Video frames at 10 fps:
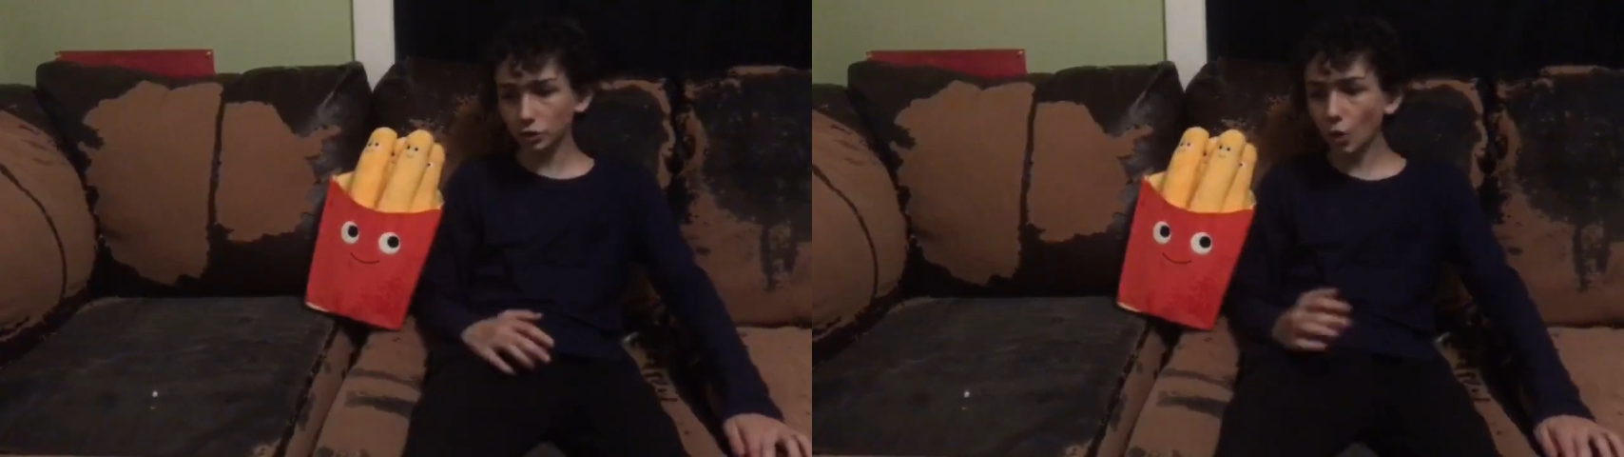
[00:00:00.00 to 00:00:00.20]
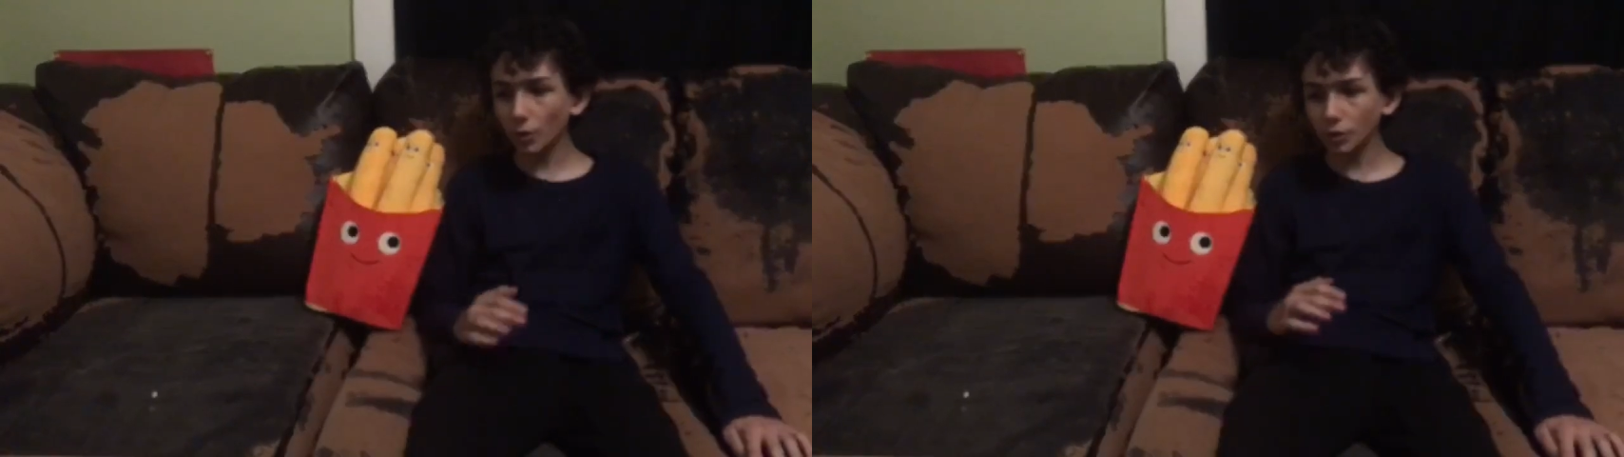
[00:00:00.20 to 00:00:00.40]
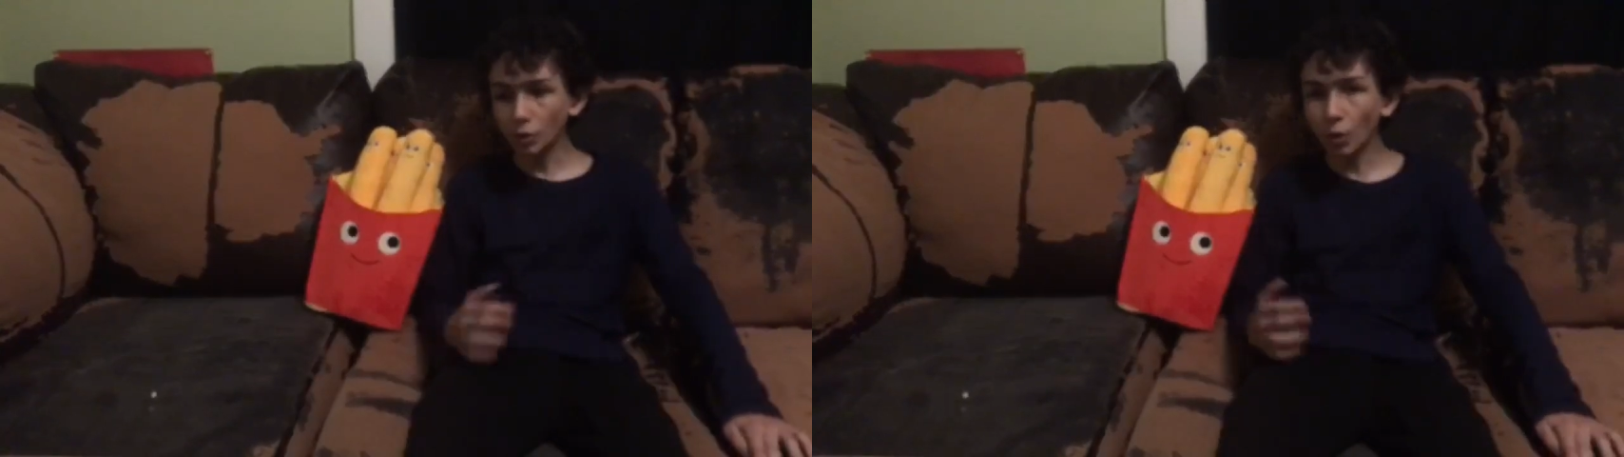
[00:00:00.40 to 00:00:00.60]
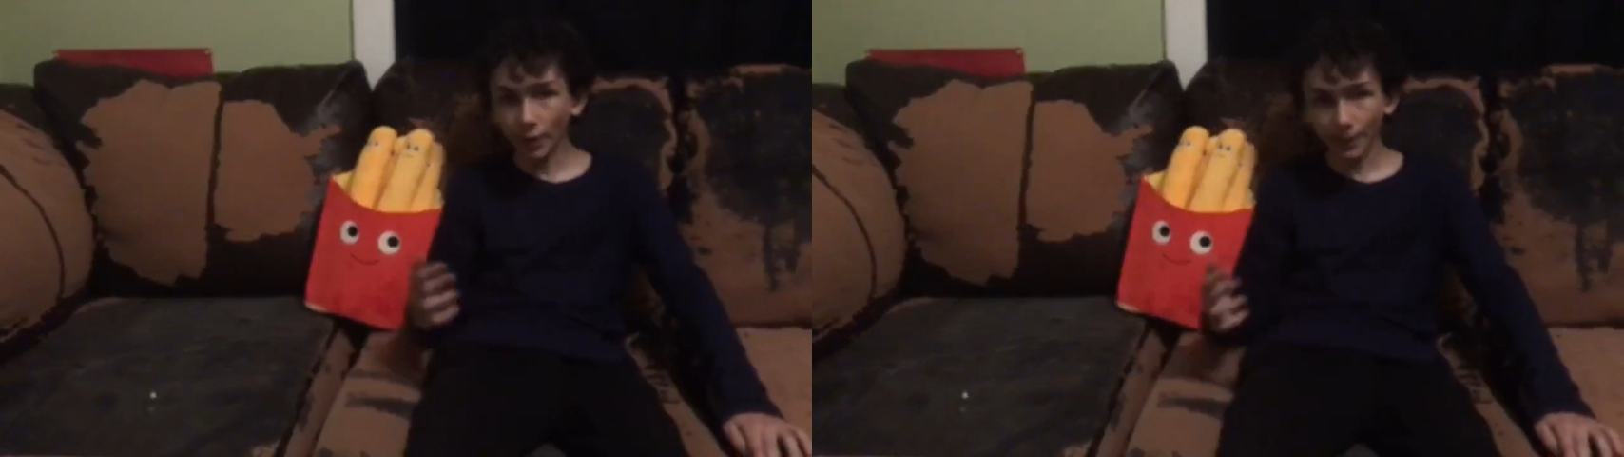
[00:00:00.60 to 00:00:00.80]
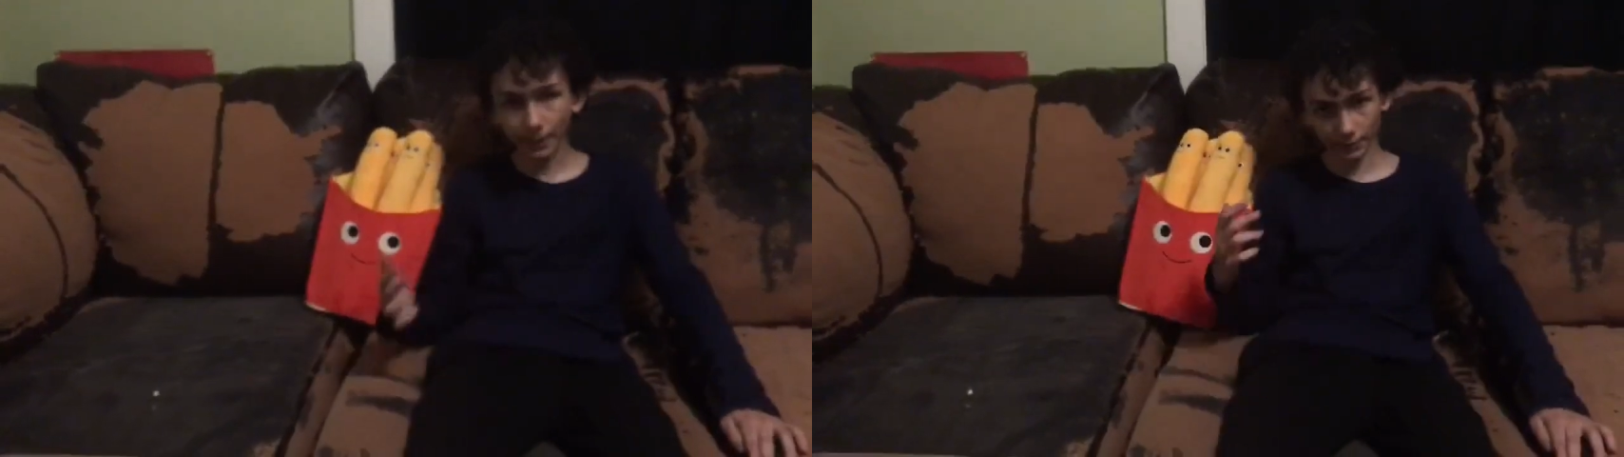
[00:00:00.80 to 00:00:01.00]
so
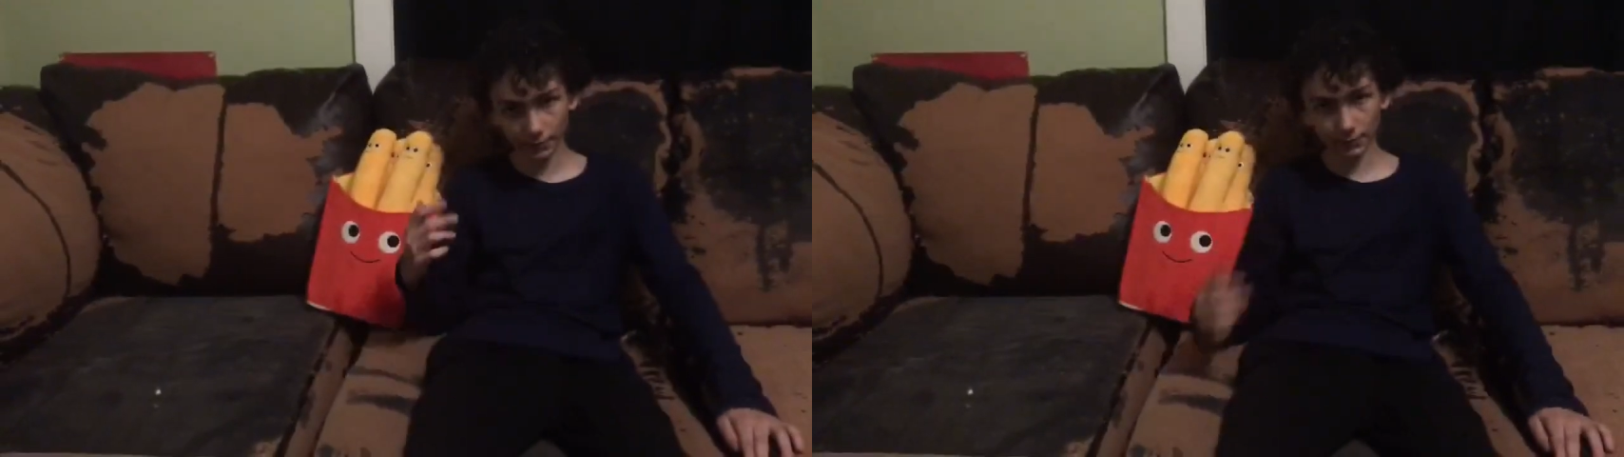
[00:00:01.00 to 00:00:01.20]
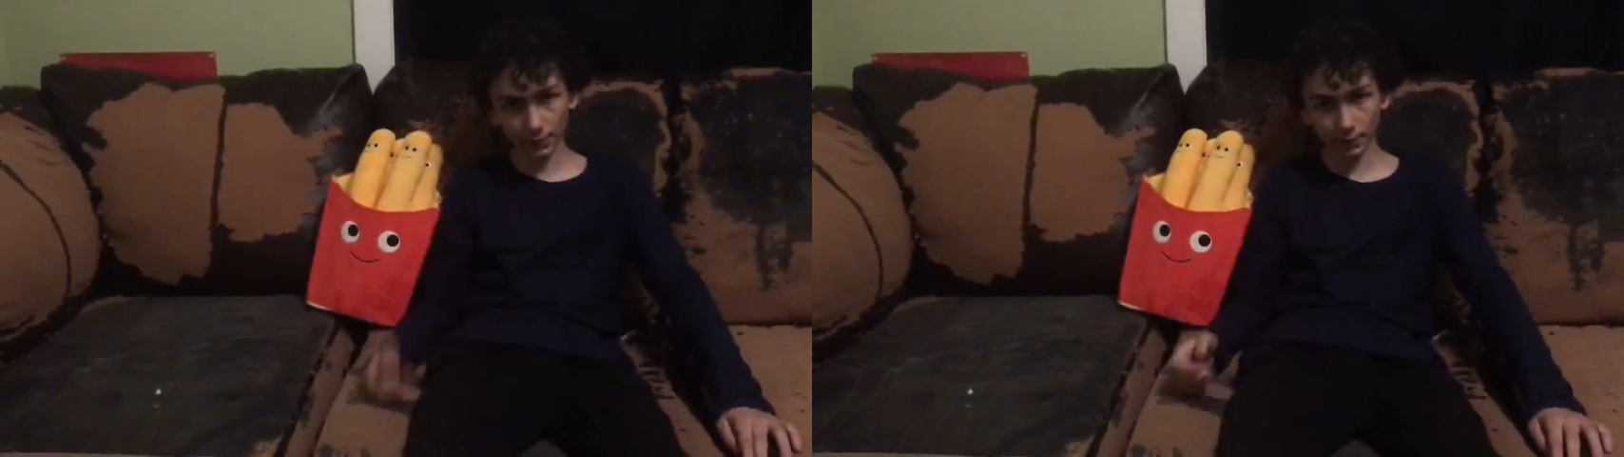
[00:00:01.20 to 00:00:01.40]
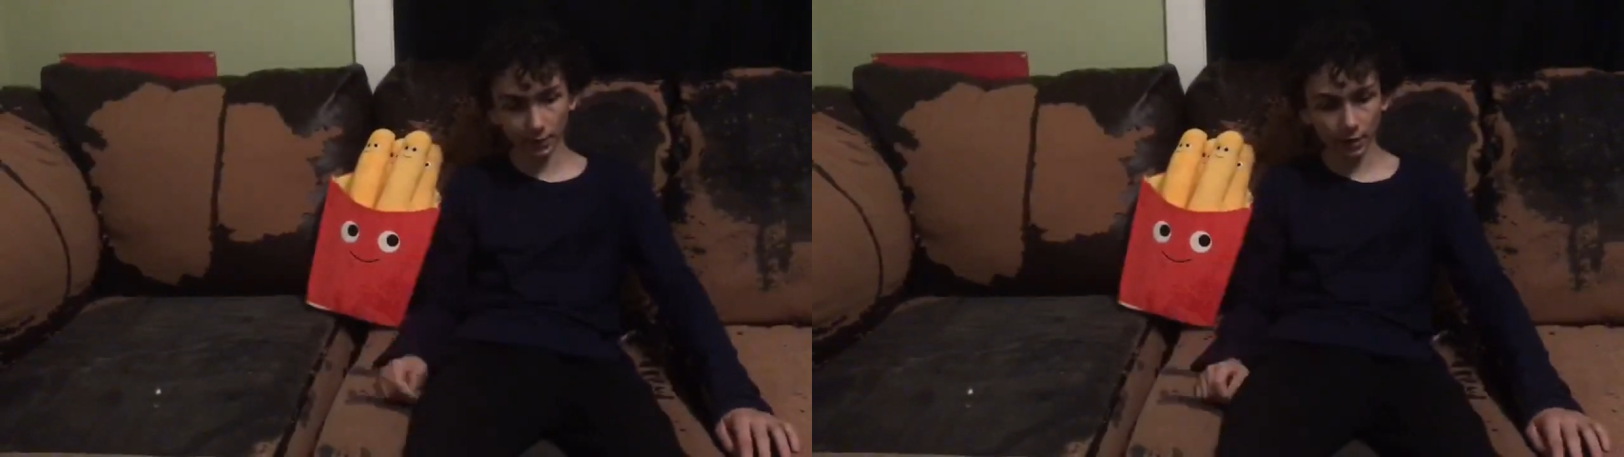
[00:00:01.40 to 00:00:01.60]
annoying to me.